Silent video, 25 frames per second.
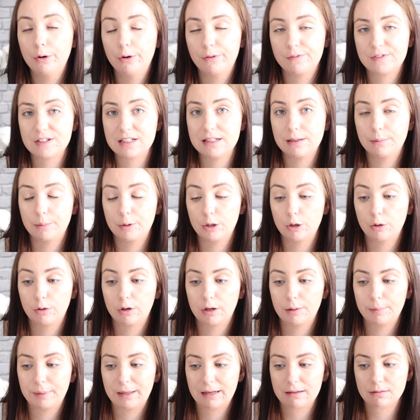obviously we're not
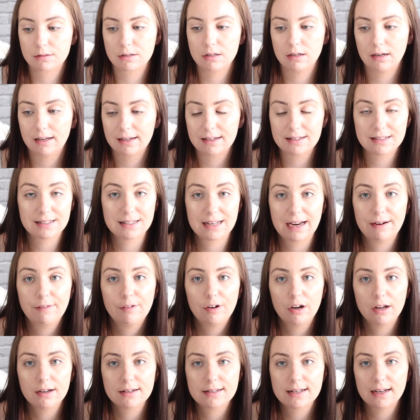going to be able to like
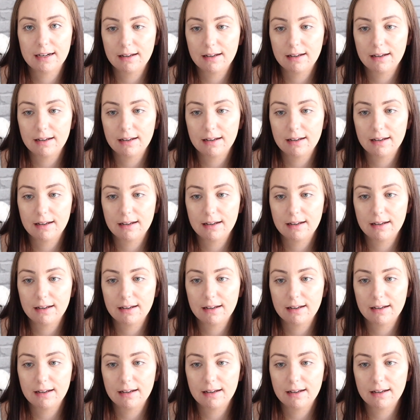sterilise